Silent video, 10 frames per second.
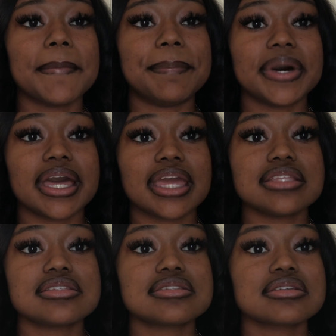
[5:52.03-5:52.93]
but
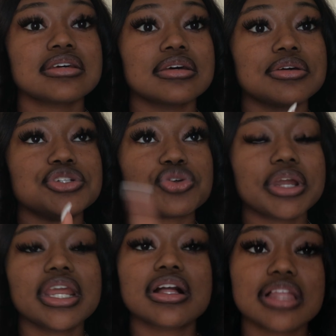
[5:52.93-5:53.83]

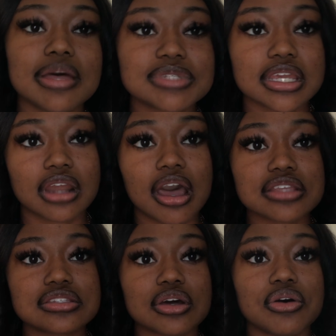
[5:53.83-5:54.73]
joining clubs can
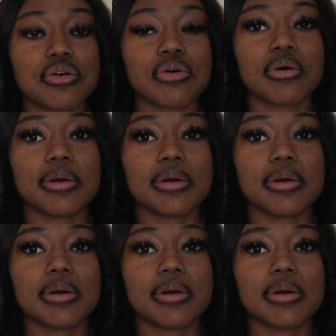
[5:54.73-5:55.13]
also